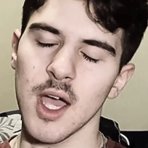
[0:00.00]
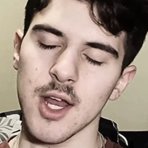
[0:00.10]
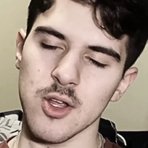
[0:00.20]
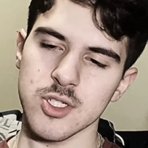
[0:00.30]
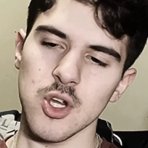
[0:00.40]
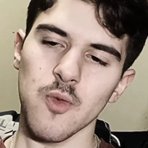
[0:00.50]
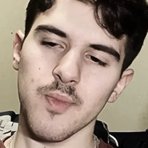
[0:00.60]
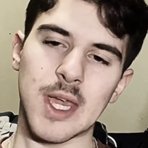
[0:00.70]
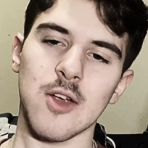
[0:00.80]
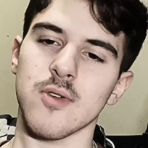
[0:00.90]
There's no
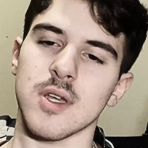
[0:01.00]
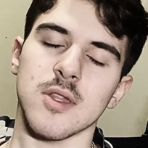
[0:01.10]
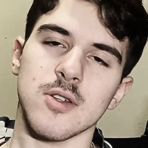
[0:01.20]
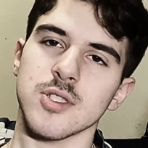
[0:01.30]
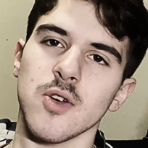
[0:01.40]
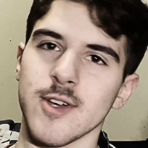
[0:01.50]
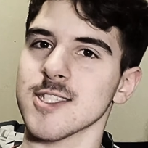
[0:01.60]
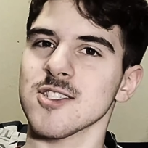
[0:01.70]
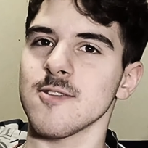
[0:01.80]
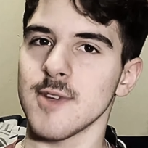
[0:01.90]
period, there's no
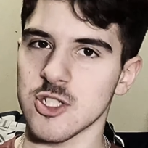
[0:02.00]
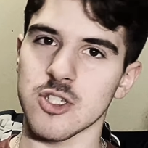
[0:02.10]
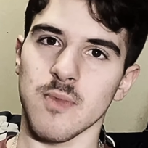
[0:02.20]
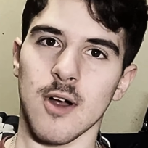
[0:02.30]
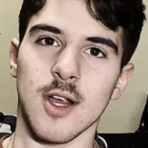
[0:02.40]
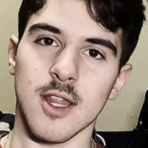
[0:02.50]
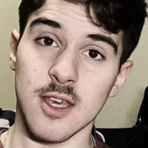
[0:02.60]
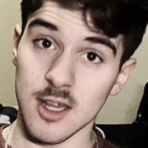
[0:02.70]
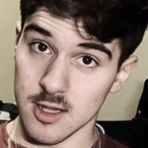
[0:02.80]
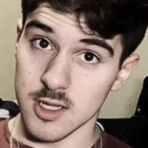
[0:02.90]
exclamation mark at the
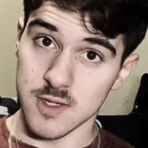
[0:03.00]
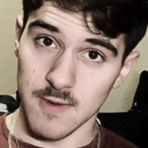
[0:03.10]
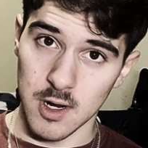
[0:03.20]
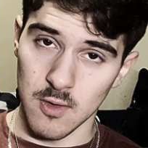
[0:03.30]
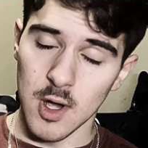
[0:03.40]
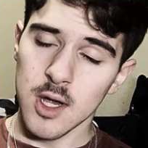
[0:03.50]
end of this video.